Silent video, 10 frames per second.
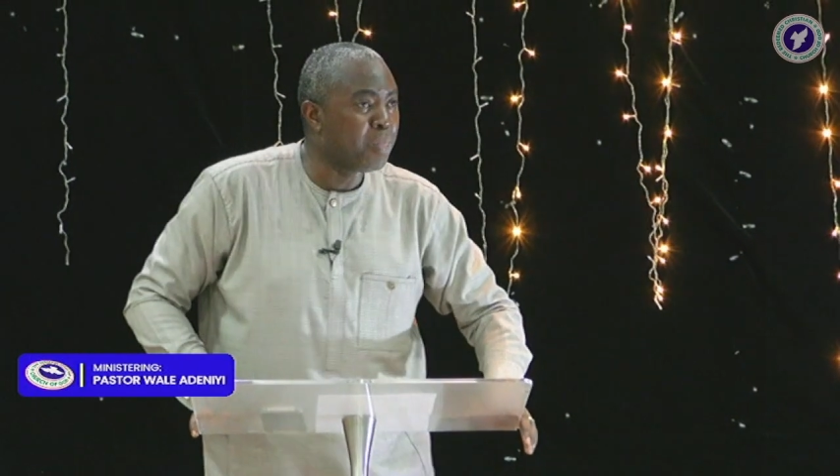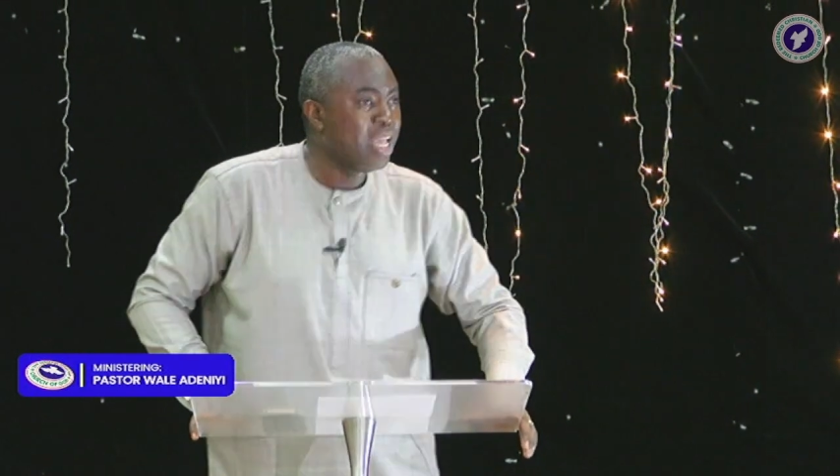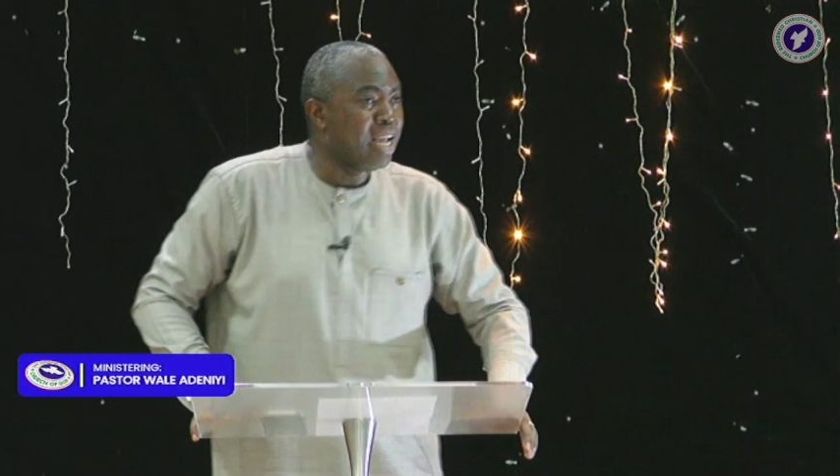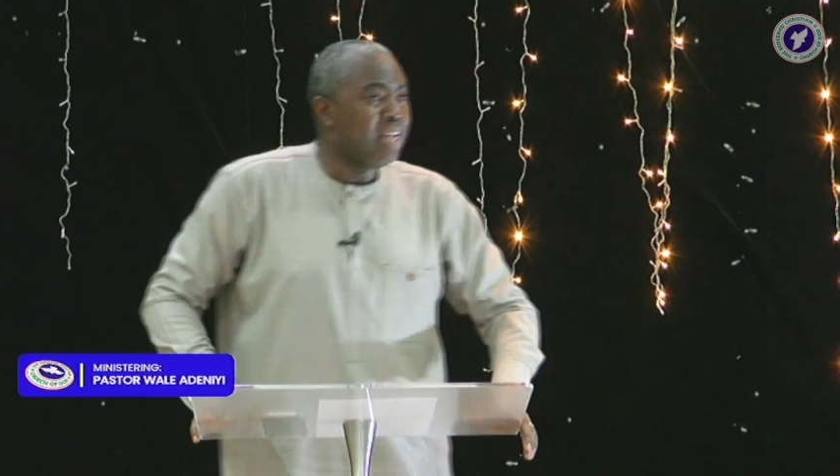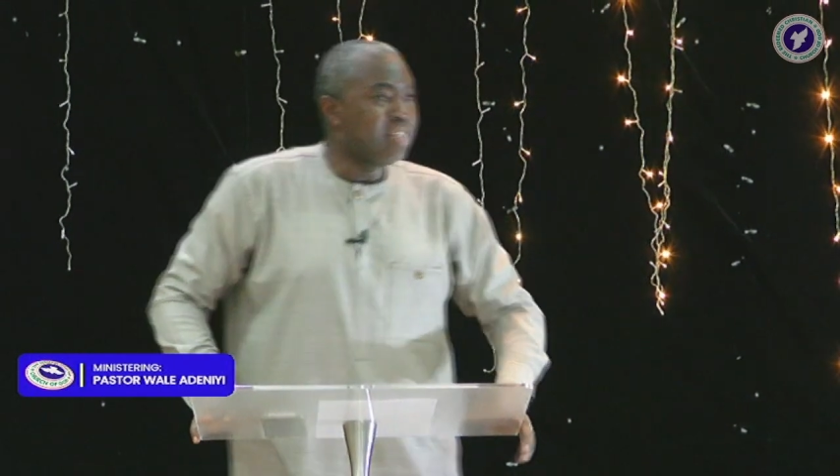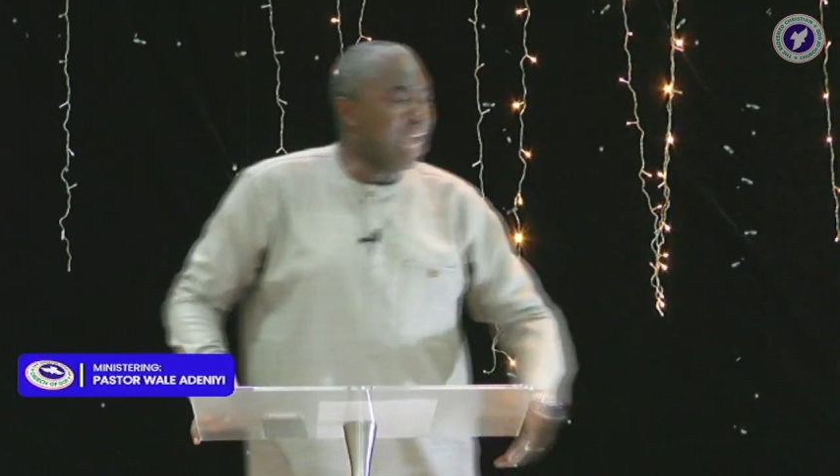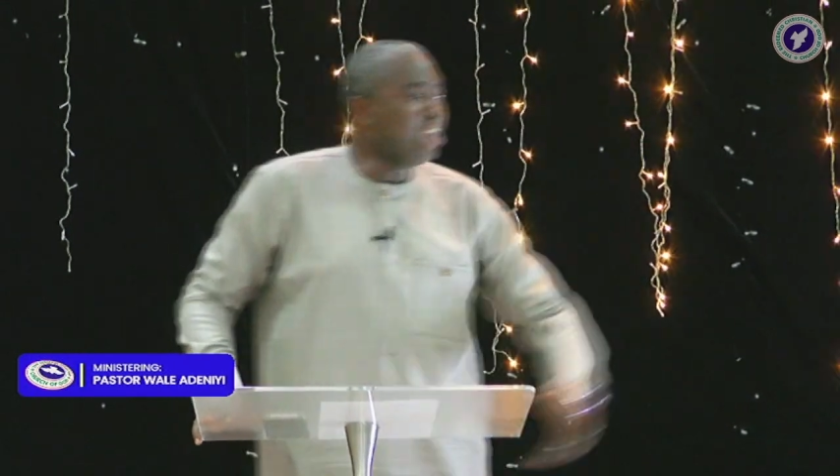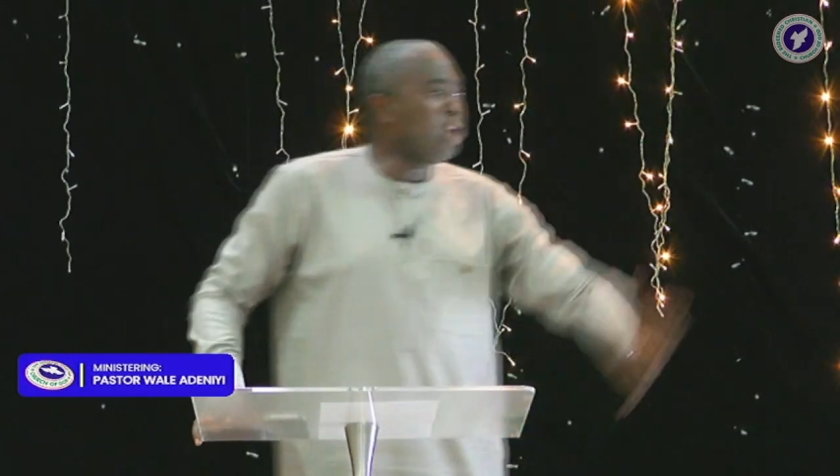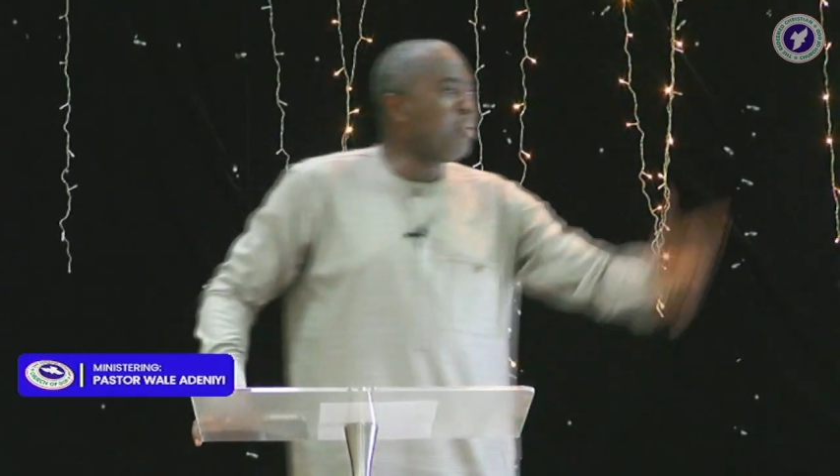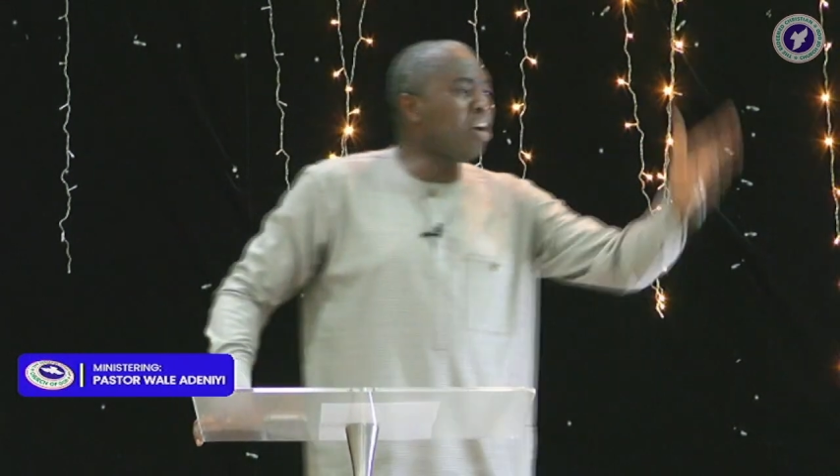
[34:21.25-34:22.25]
Thank you
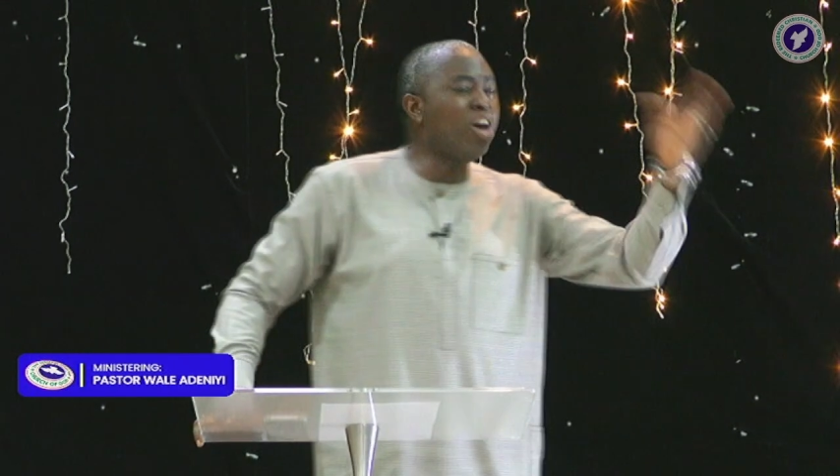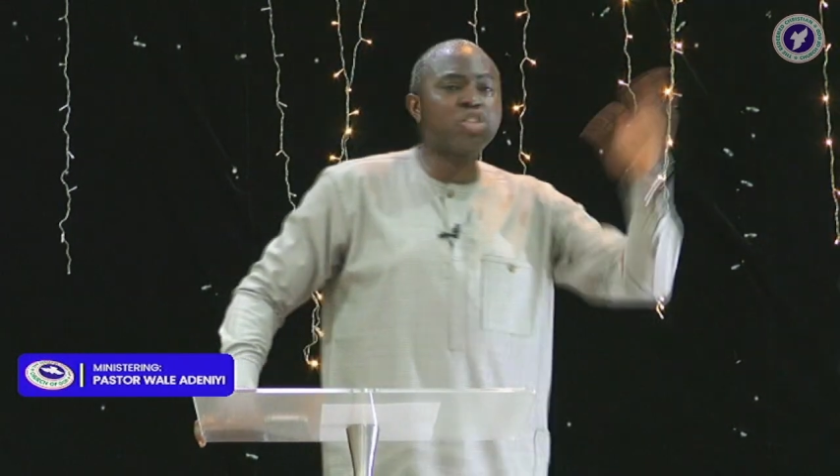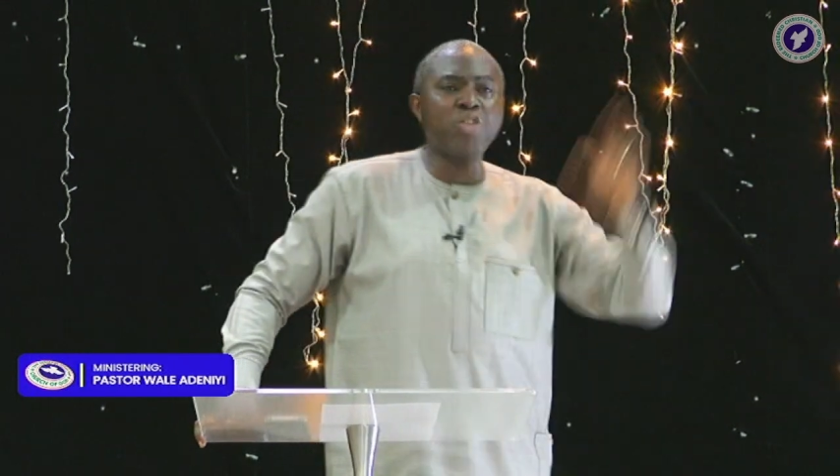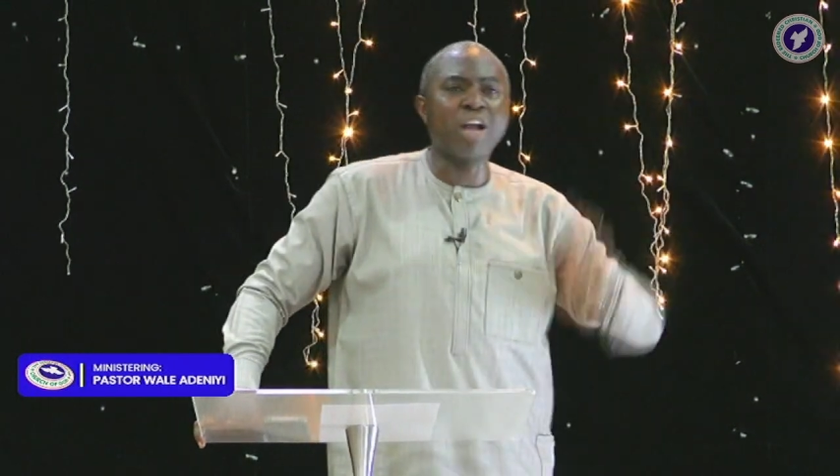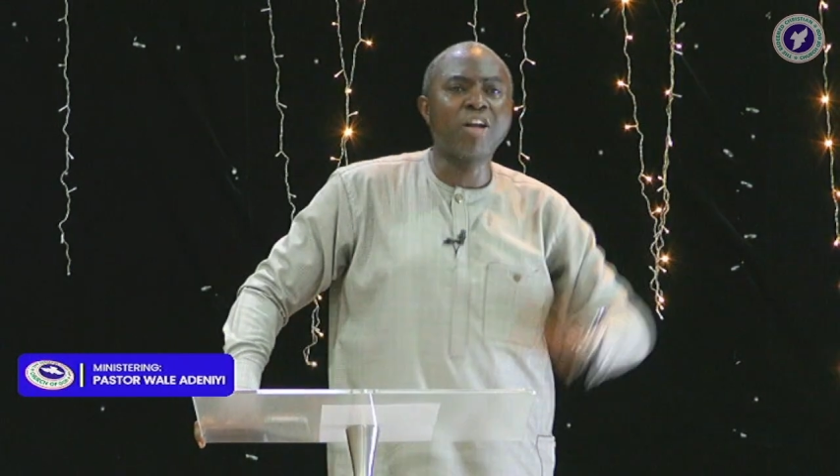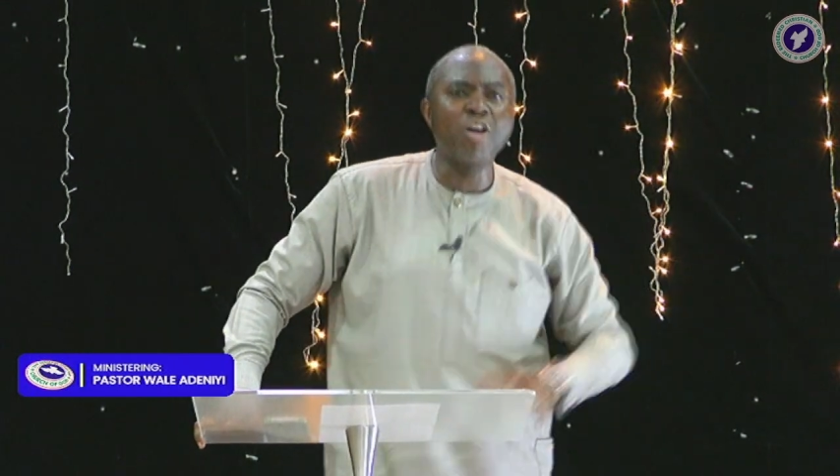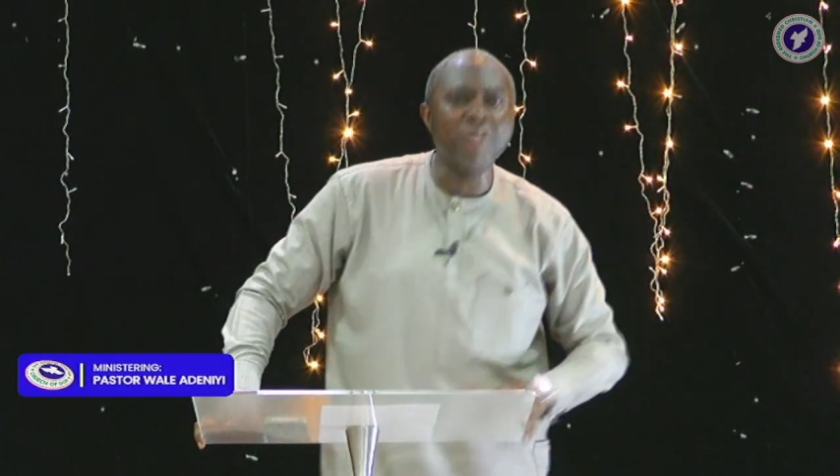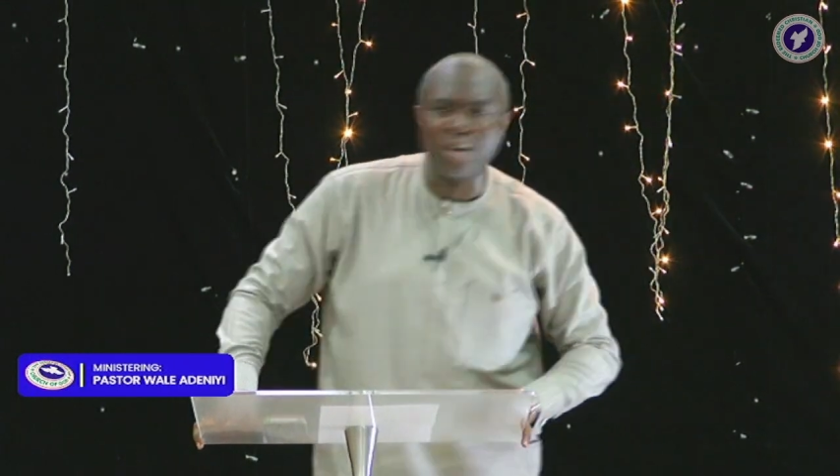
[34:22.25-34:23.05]
because you are glorious.